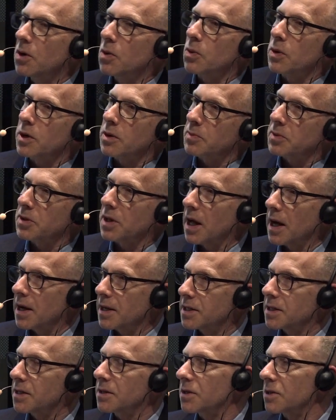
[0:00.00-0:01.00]
would
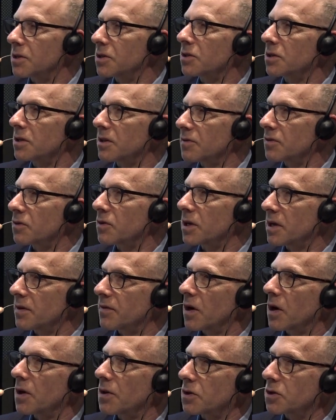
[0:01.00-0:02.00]
apply to the delivery
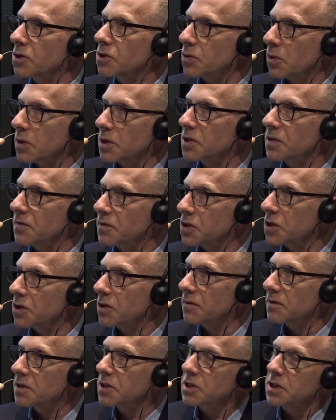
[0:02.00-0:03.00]
of other sorts of
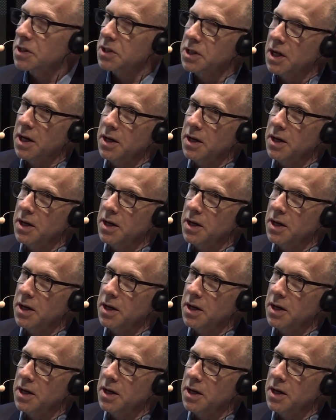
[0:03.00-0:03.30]
services.